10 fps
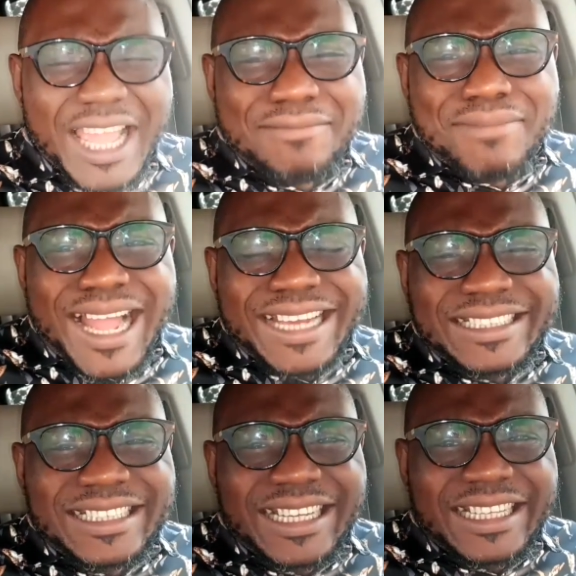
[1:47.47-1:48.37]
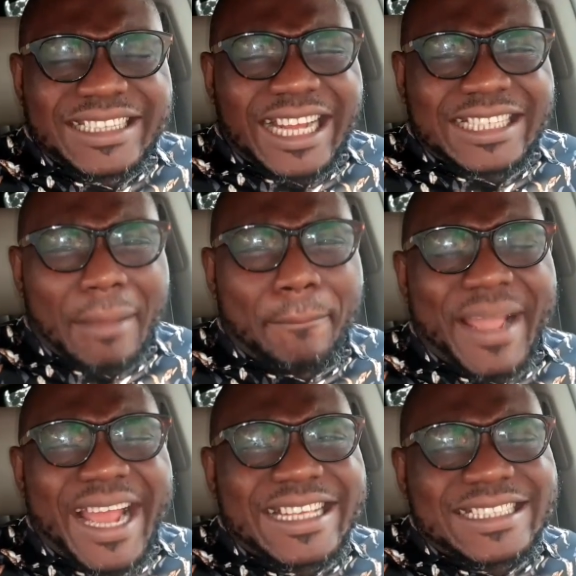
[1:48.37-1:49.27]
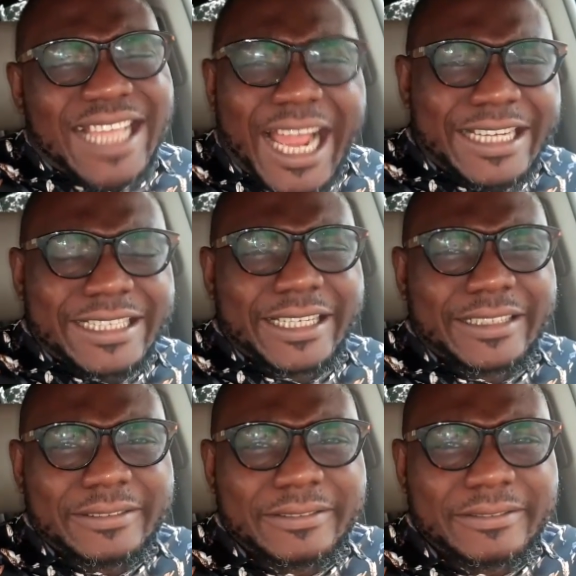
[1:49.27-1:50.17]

A man that can barely stand.